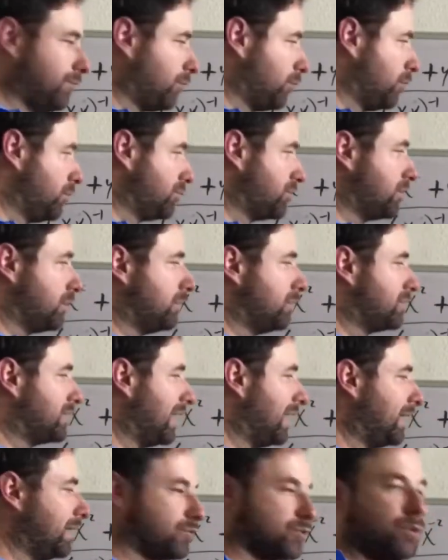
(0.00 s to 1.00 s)
Root 2
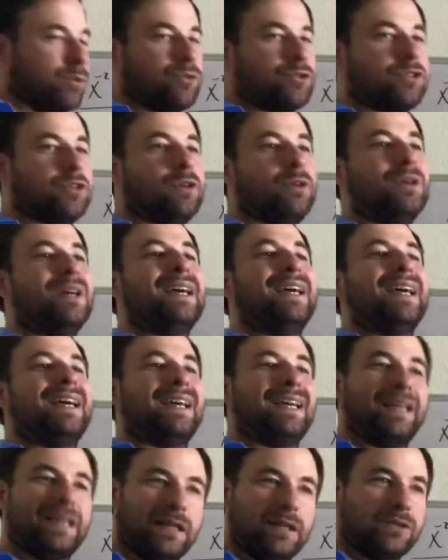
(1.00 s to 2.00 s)
times root 2
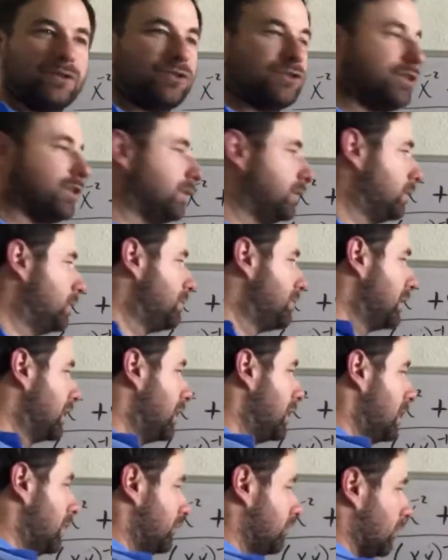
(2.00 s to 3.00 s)
is 2.
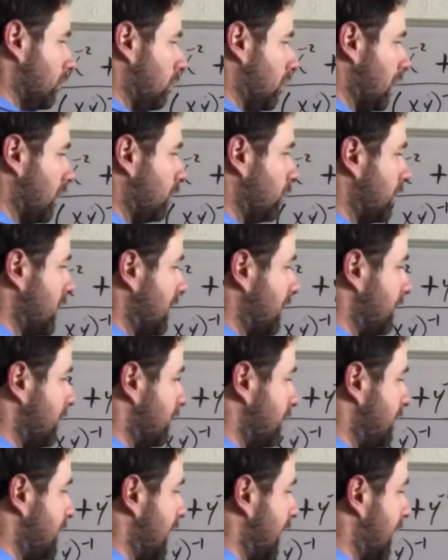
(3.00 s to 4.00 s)
So what
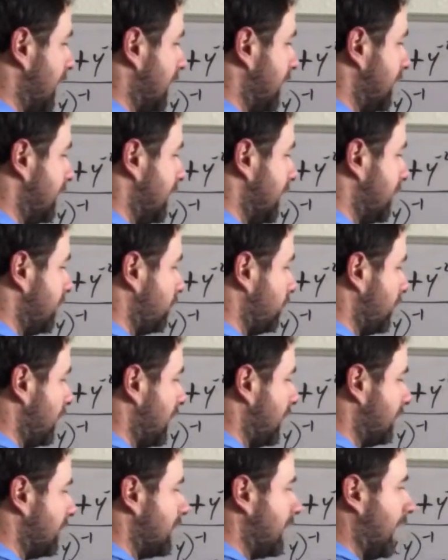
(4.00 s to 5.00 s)
we've done is
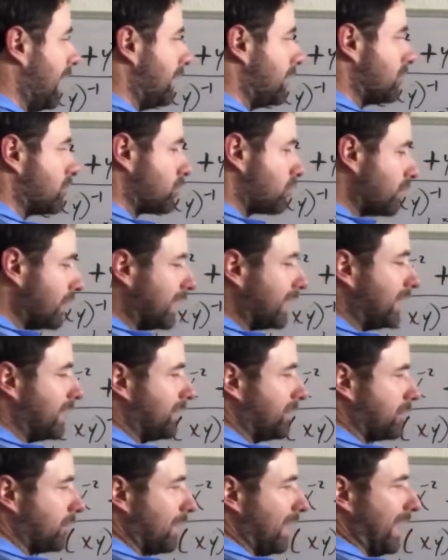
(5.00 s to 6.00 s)
we have gotten rid
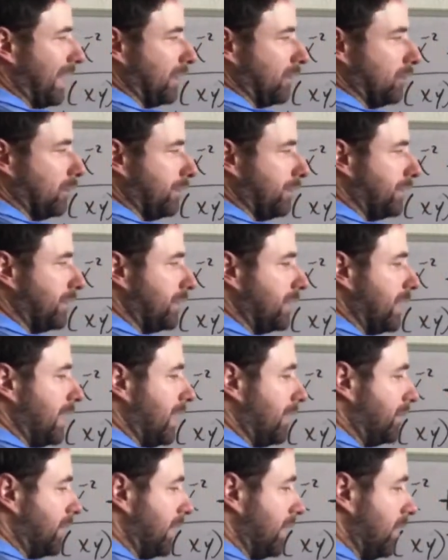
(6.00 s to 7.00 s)
of the radical in the
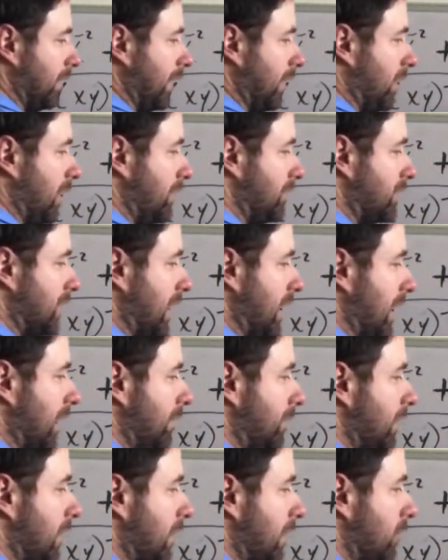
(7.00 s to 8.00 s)
denominator. Now up
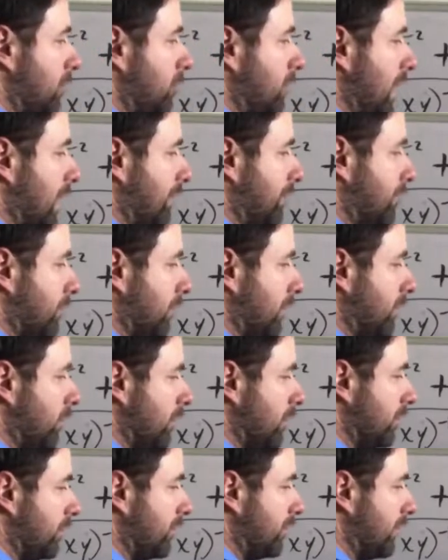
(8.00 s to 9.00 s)
top, you have 3
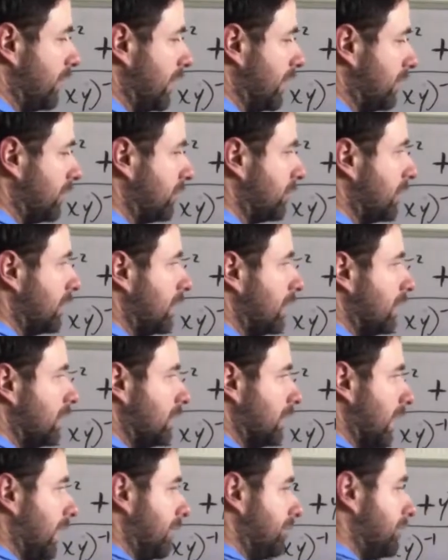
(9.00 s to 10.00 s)
root 6
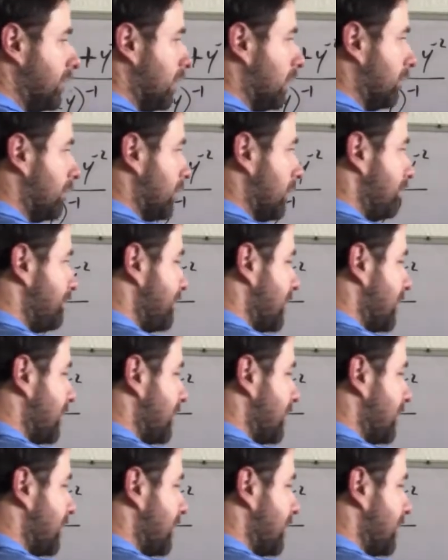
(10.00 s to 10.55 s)
left over.